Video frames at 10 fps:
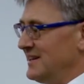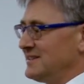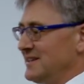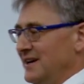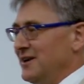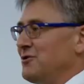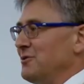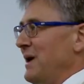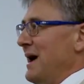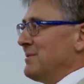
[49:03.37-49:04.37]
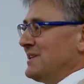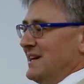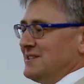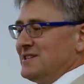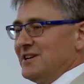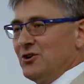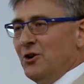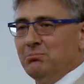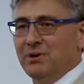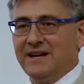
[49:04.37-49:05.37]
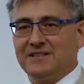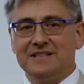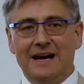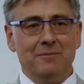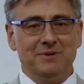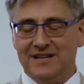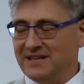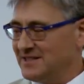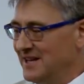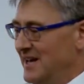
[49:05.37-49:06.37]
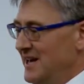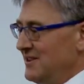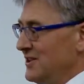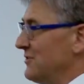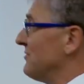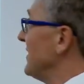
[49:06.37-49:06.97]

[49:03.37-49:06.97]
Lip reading: and from habitats that are complex to habitats that are